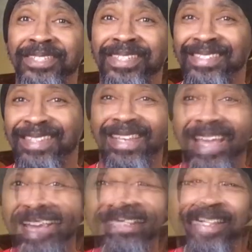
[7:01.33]
she just said,
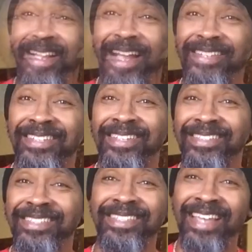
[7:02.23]

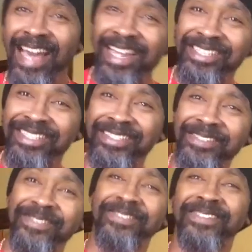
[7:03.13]
she said, "How did she
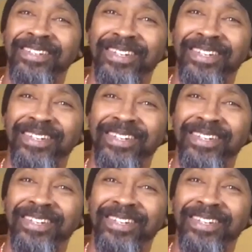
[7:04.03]
do?"